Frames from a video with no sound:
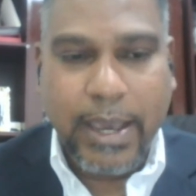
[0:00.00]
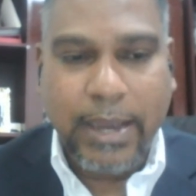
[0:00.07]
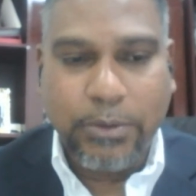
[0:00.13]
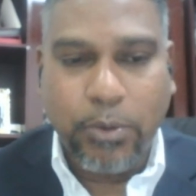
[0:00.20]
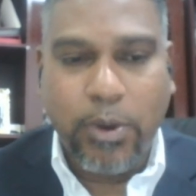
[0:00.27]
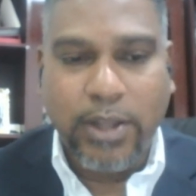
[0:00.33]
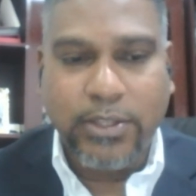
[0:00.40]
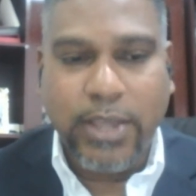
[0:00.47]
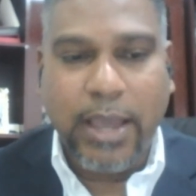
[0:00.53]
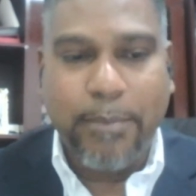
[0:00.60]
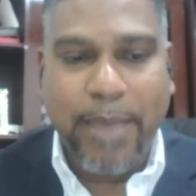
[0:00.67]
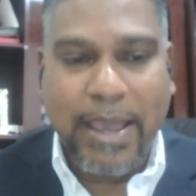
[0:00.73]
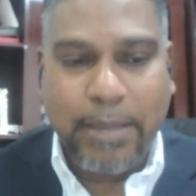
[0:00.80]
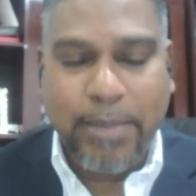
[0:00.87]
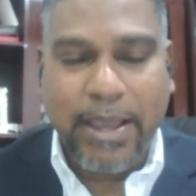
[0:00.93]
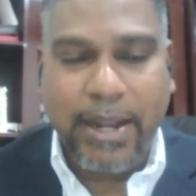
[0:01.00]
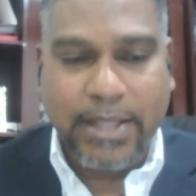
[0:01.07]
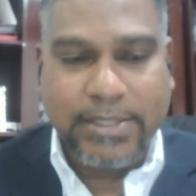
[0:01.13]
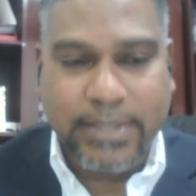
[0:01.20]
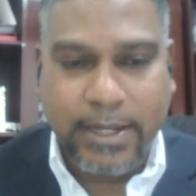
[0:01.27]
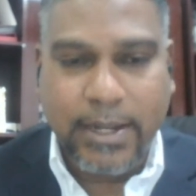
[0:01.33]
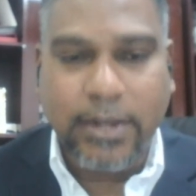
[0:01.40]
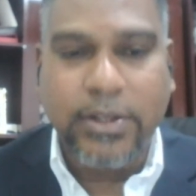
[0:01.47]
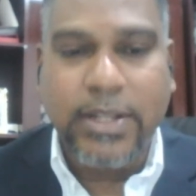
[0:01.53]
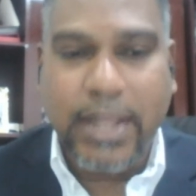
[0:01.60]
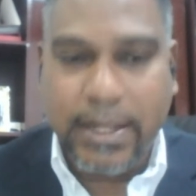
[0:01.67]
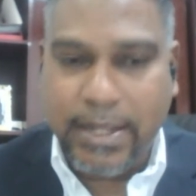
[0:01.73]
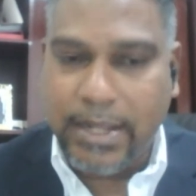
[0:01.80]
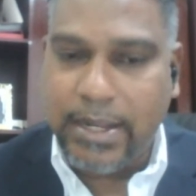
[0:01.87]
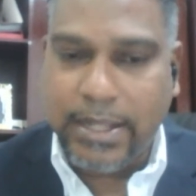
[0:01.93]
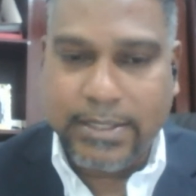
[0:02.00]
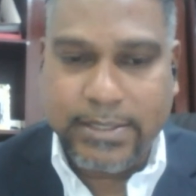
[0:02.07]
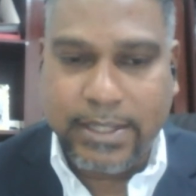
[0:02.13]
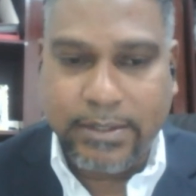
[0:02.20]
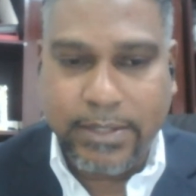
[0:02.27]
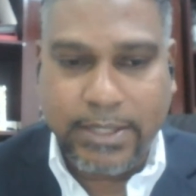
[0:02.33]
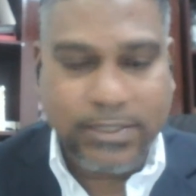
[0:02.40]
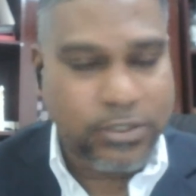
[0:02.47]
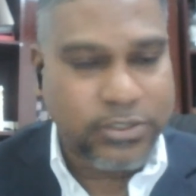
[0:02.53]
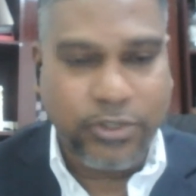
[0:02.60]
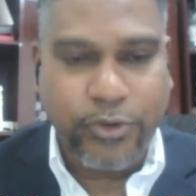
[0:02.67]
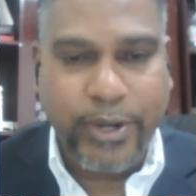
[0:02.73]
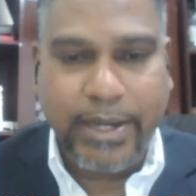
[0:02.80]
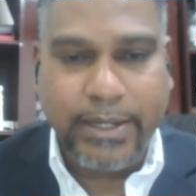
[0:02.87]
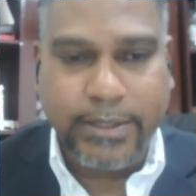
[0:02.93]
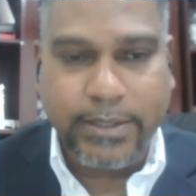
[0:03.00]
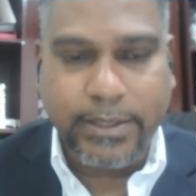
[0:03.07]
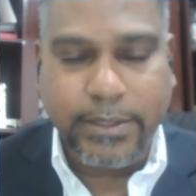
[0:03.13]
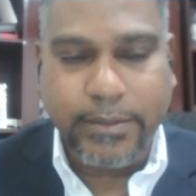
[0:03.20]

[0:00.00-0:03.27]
and we want to abide by that standard. That's just the reality.